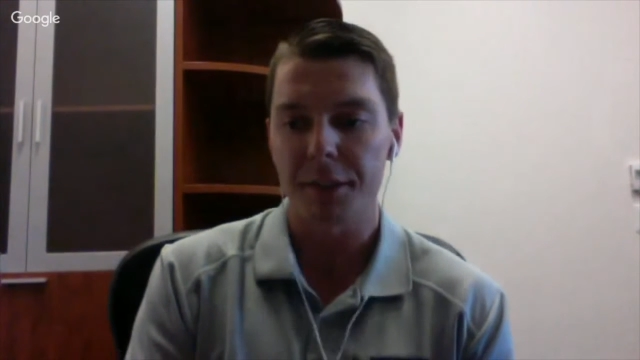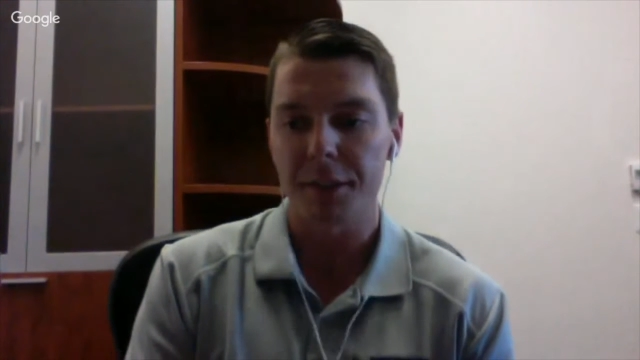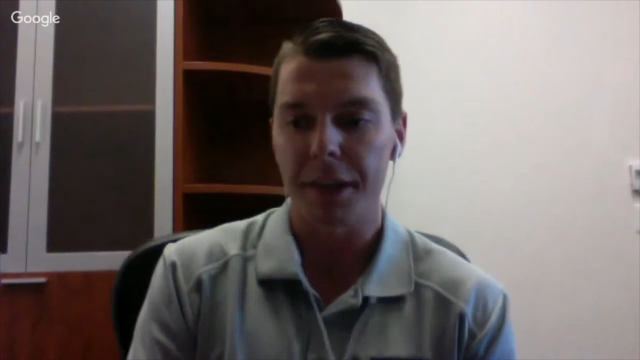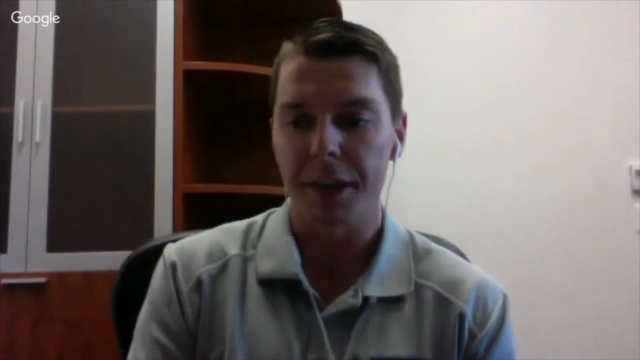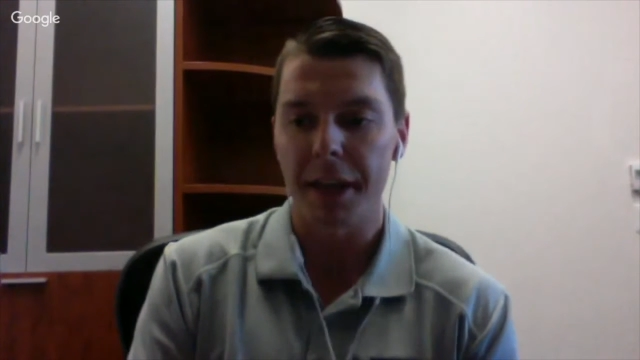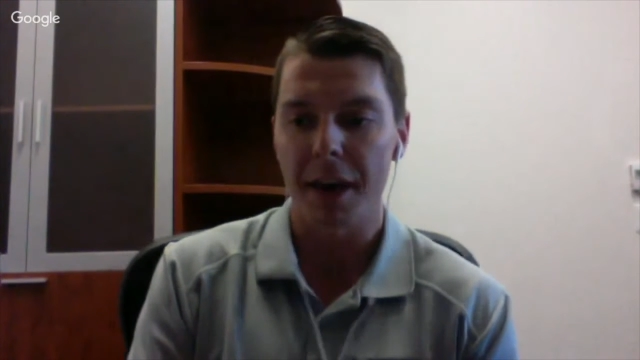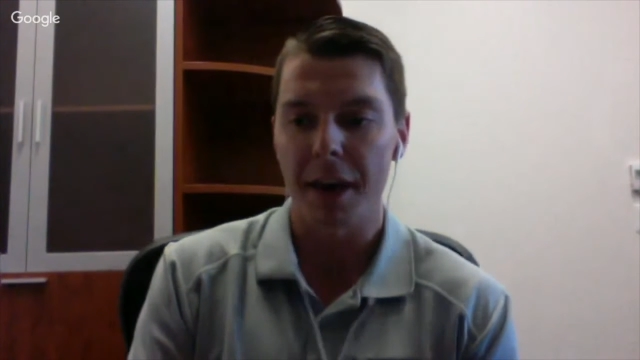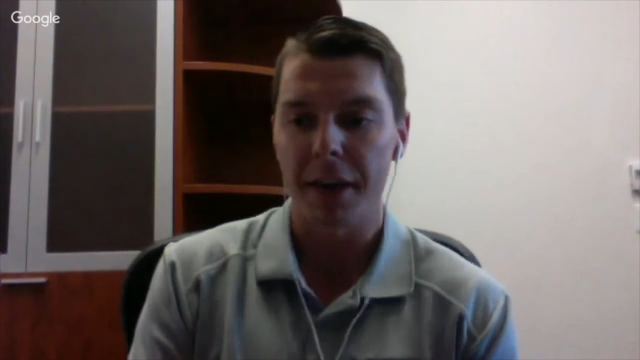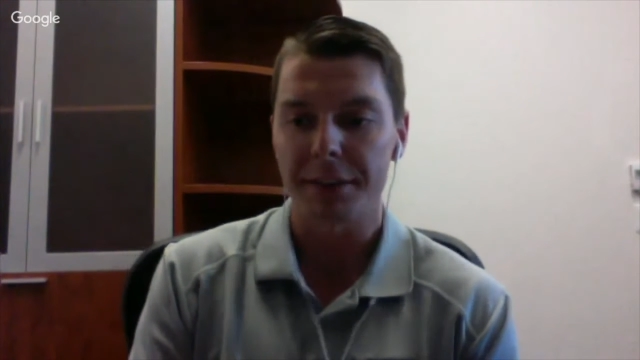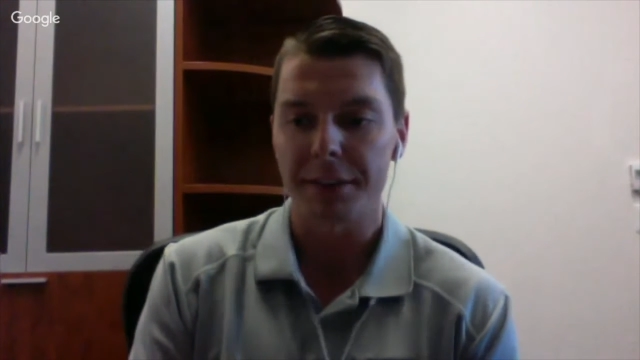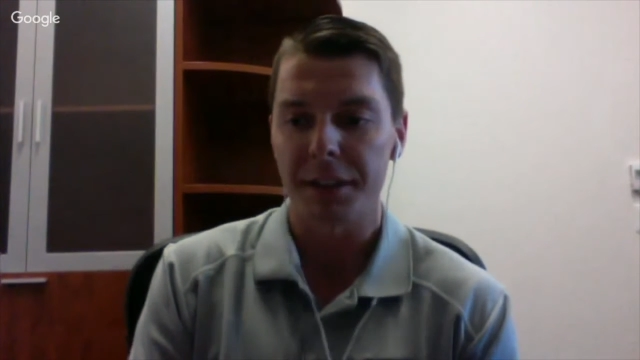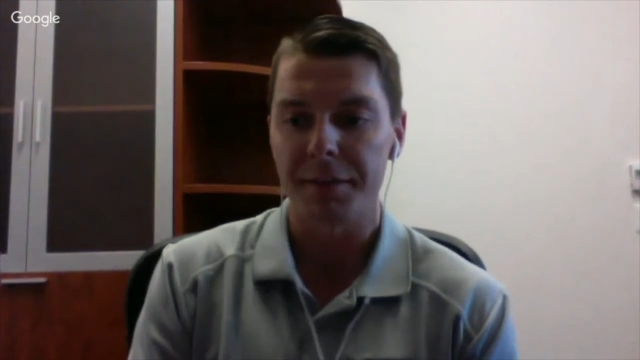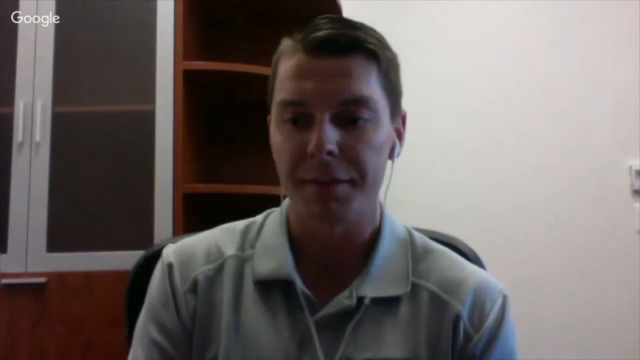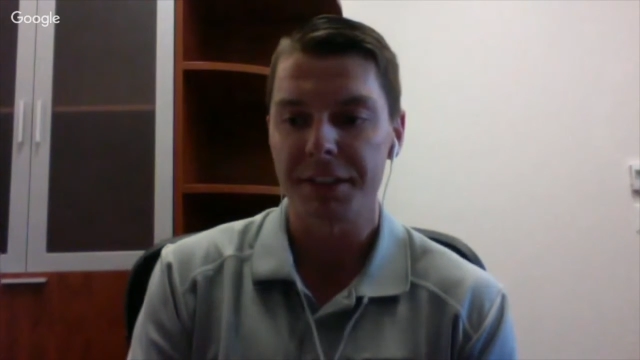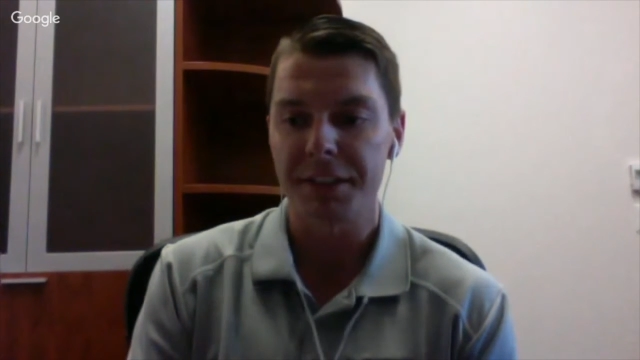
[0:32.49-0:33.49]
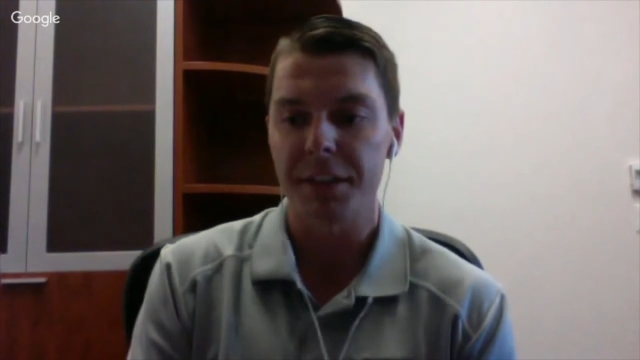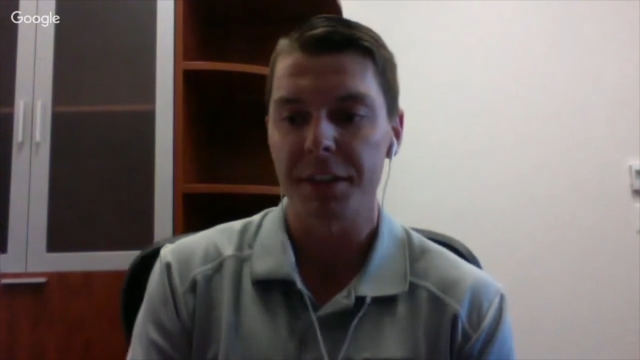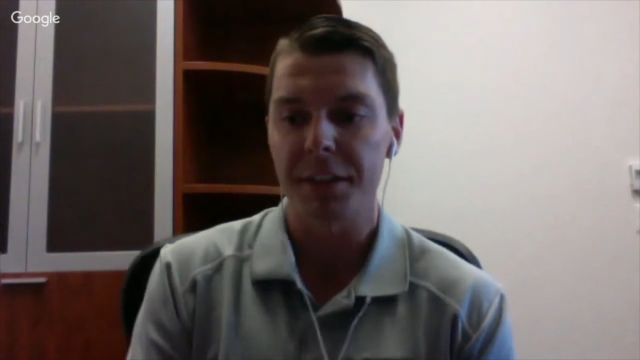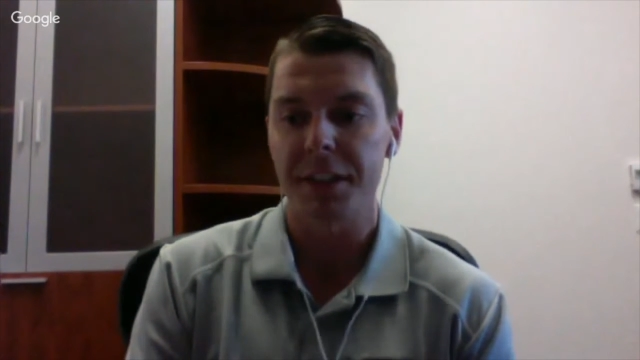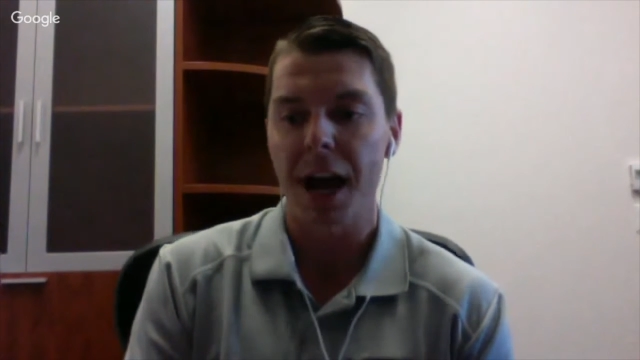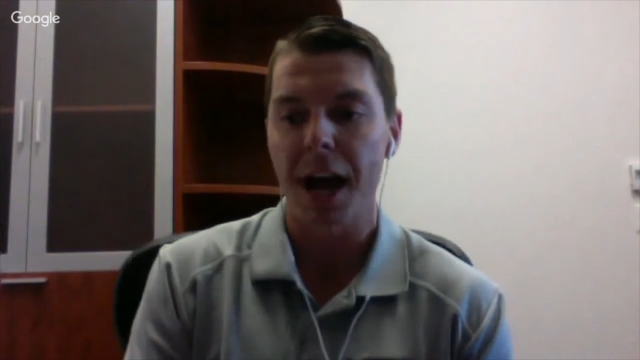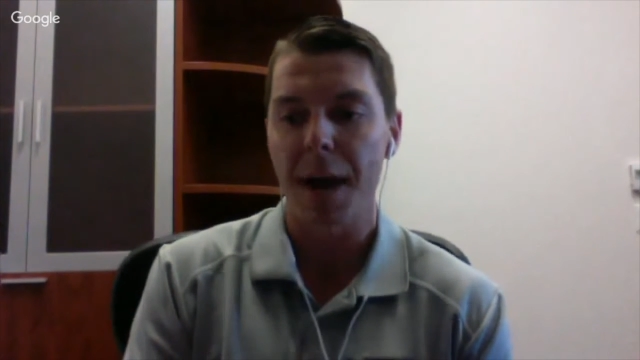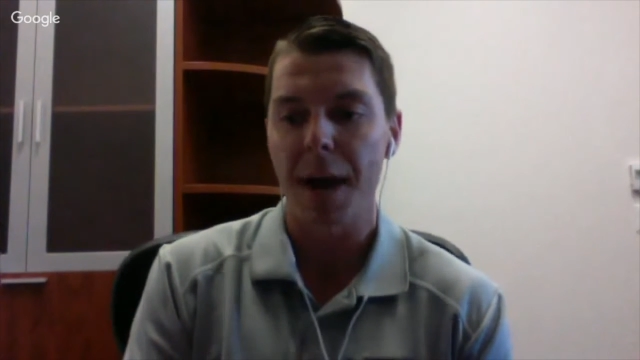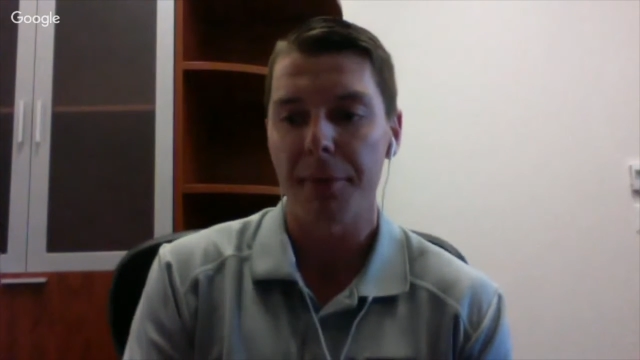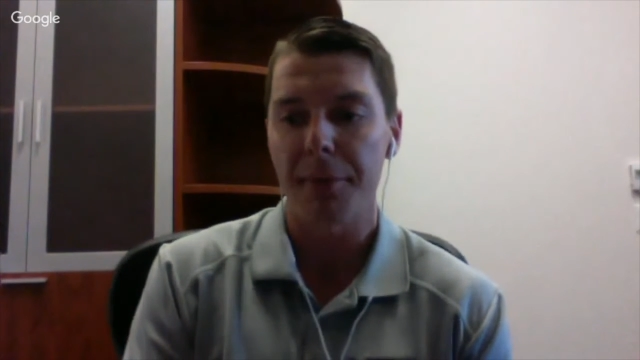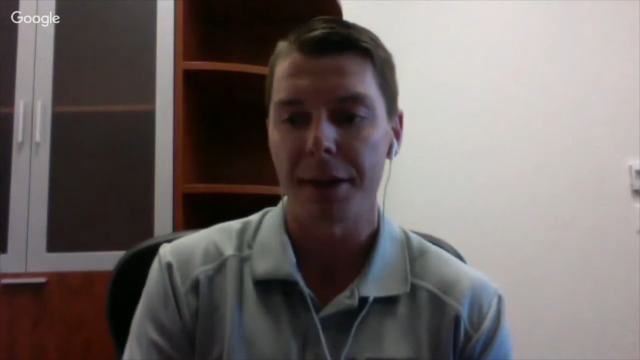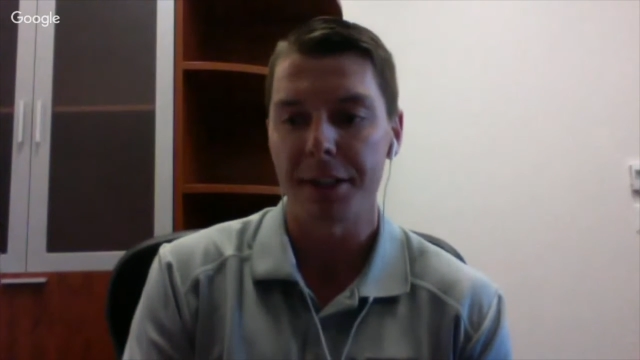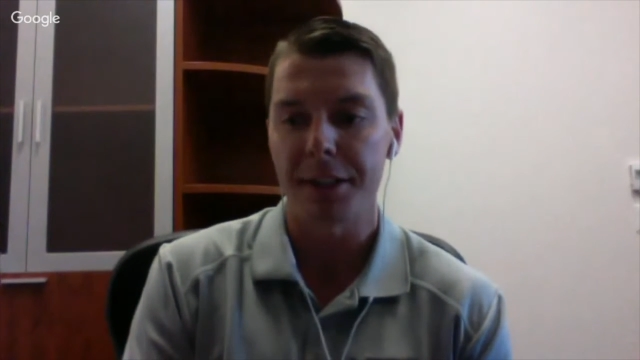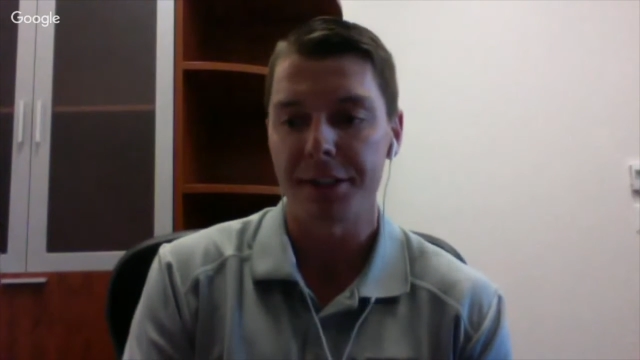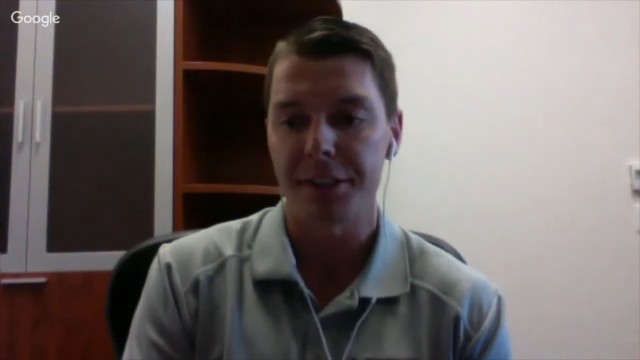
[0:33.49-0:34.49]
now as the Facility and
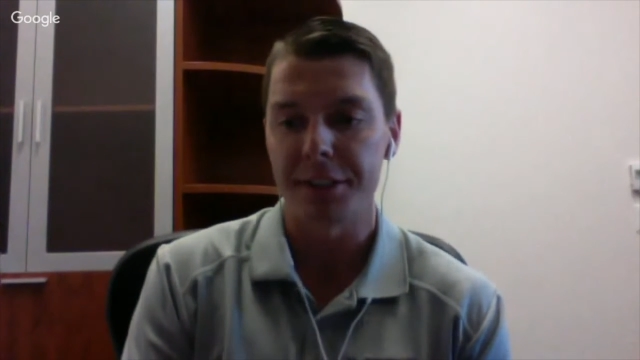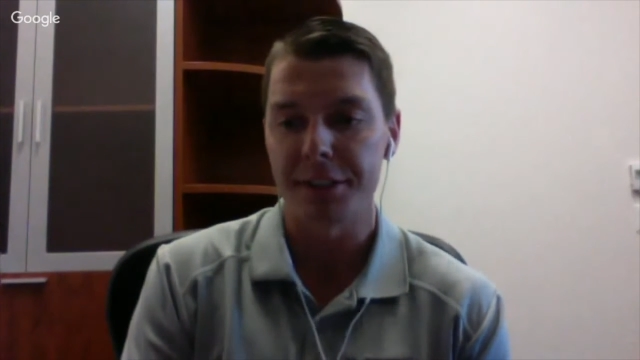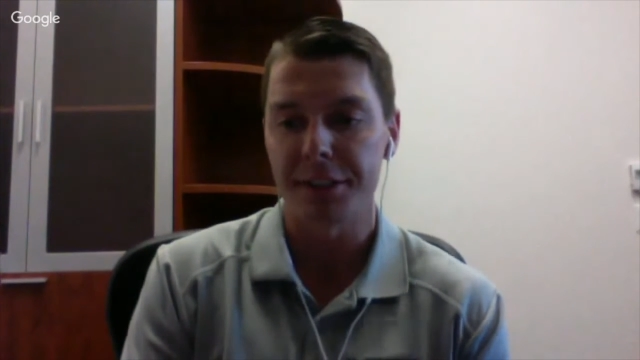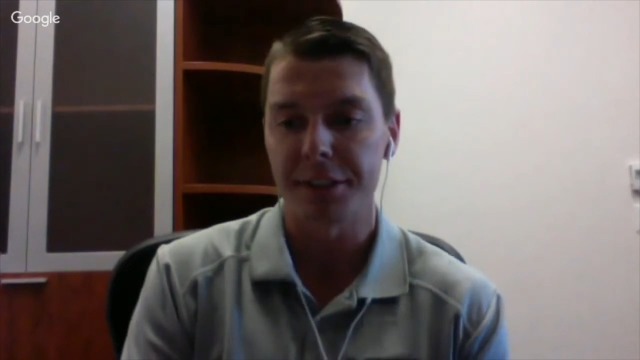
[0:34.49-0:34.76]
Operations